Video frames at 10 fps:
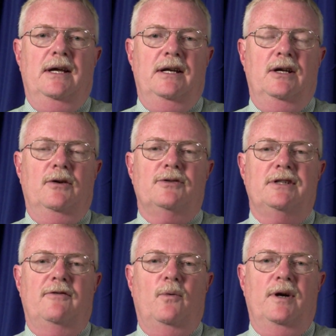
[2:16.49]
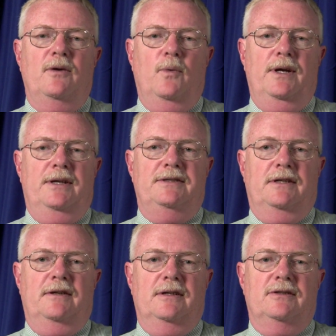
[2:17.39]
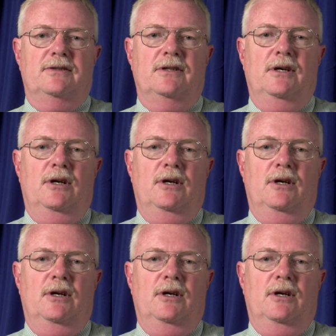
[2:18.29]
And elders have a way of witnessing this.